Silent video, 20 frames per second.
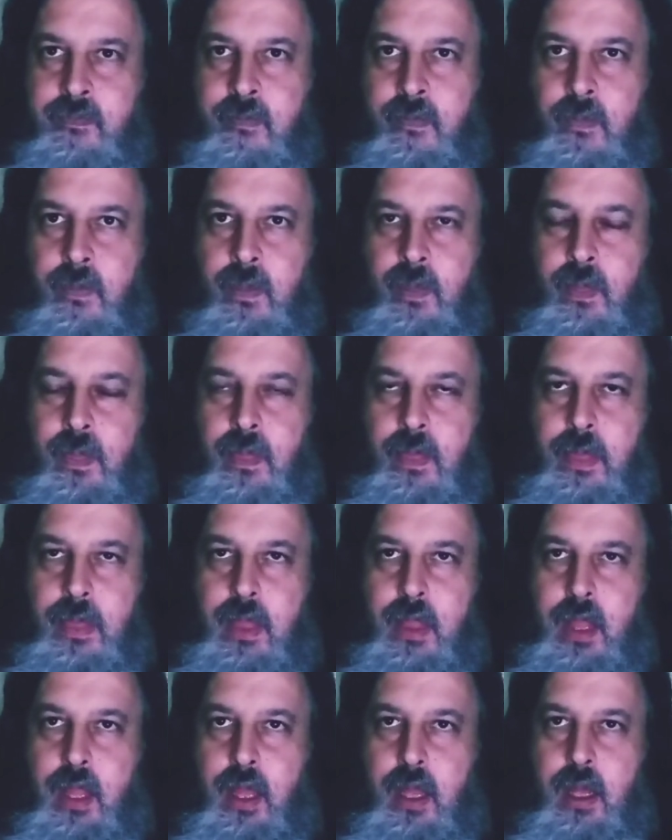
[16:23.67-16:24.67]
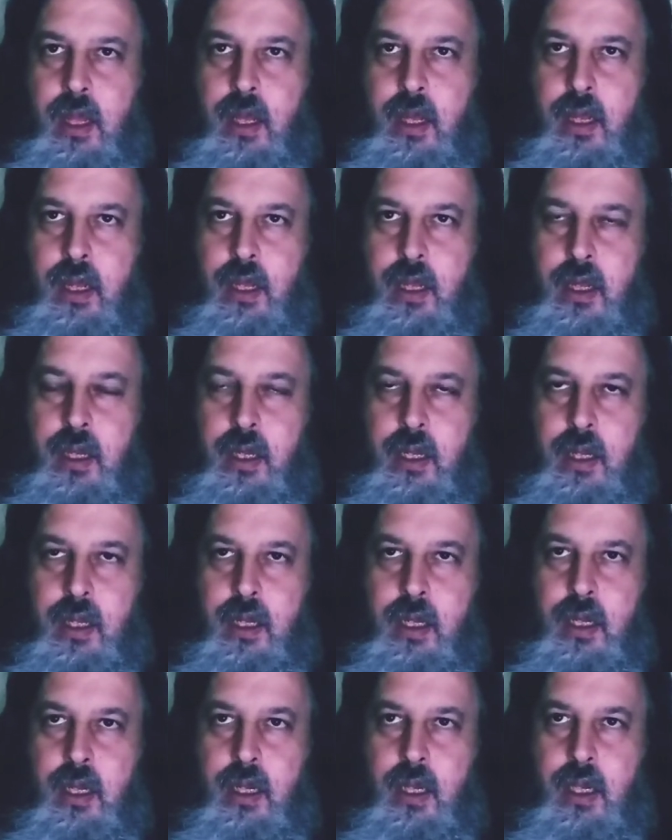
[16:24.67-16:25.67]

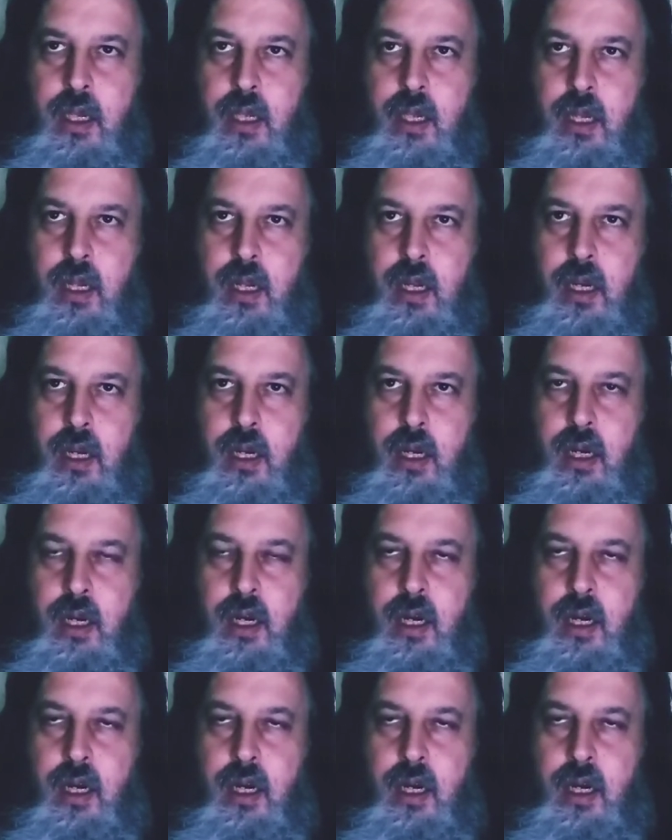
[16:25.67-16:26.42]
Nobody speaks.